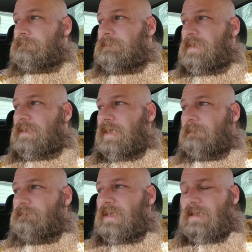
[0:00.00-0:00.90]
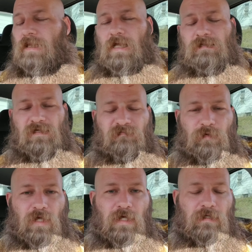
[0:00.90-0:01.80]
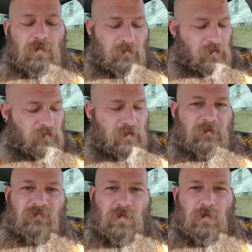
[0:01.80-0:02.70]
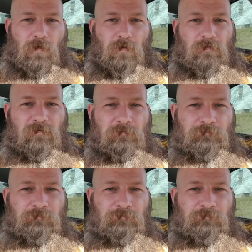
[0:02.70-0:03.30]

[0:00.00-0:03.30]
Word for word: But yeah, got a lot of stuff planned this Christmas for the girls.